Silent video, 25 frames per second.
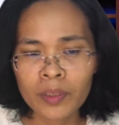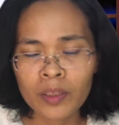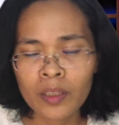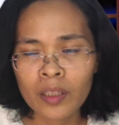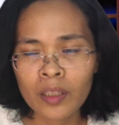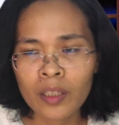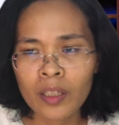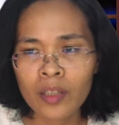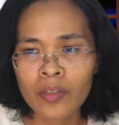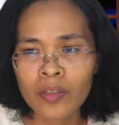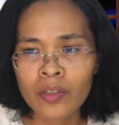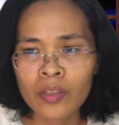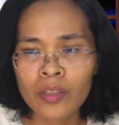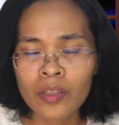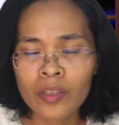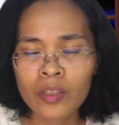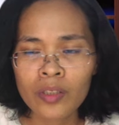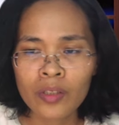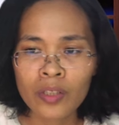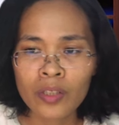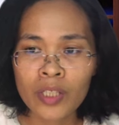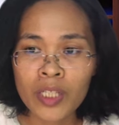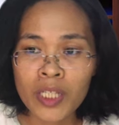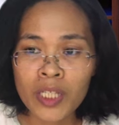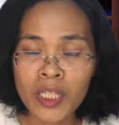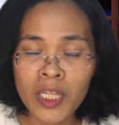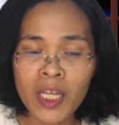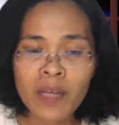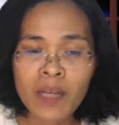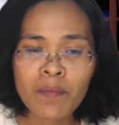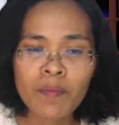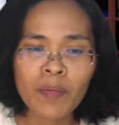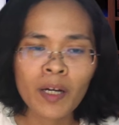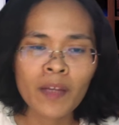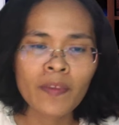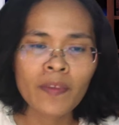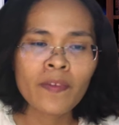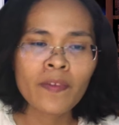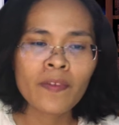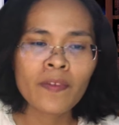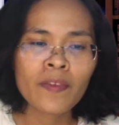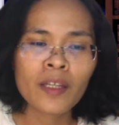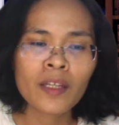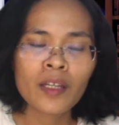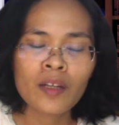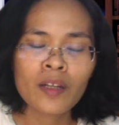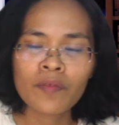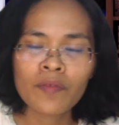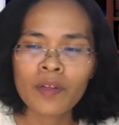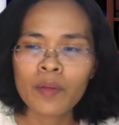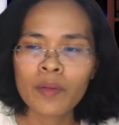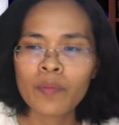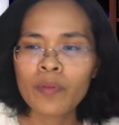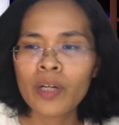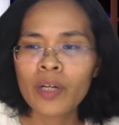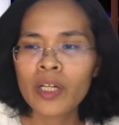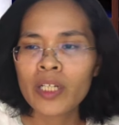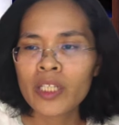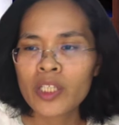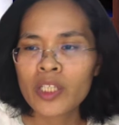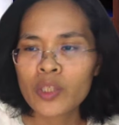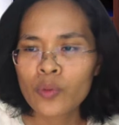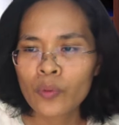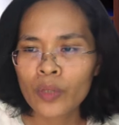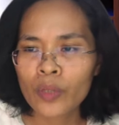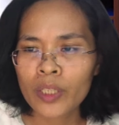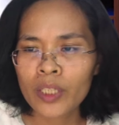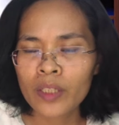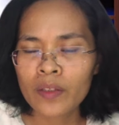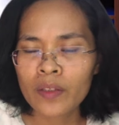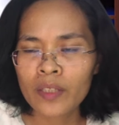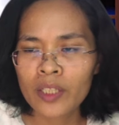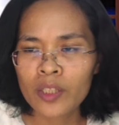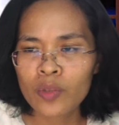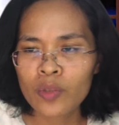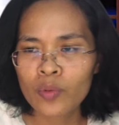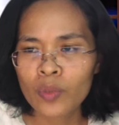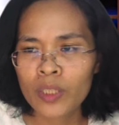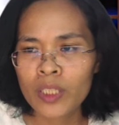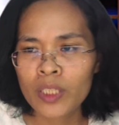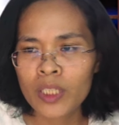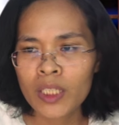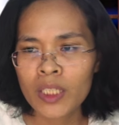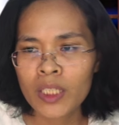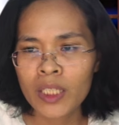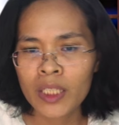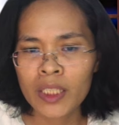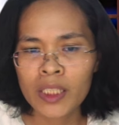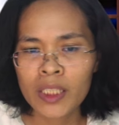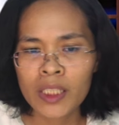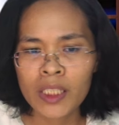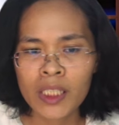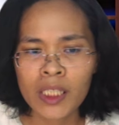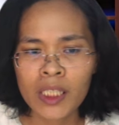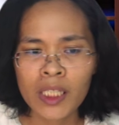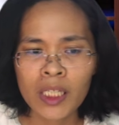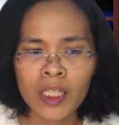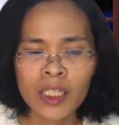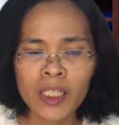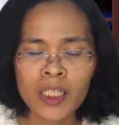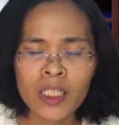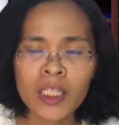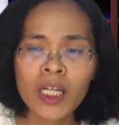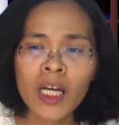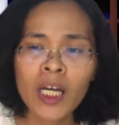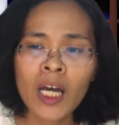on the same month, February 23, 2019. And